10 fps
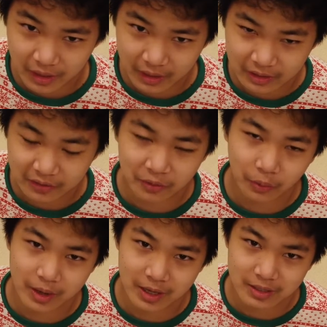uh, different
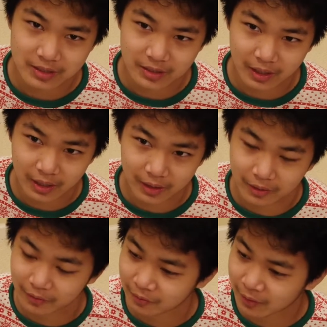ways
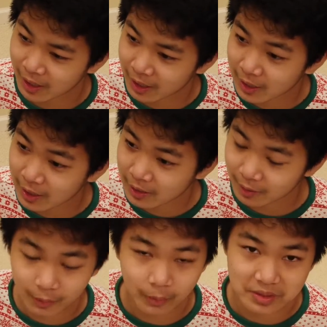of editing,
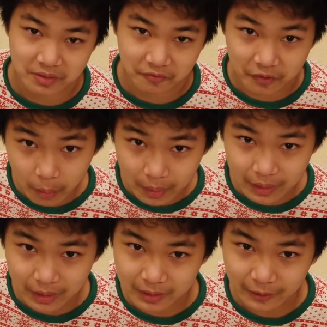different ways of
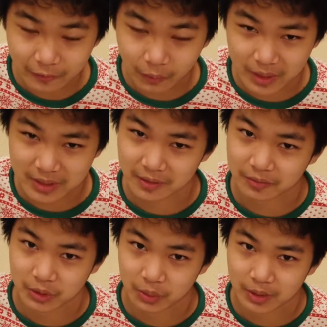filming, and different ways of
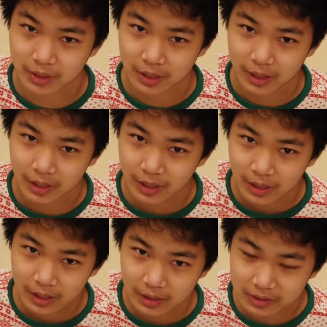doing the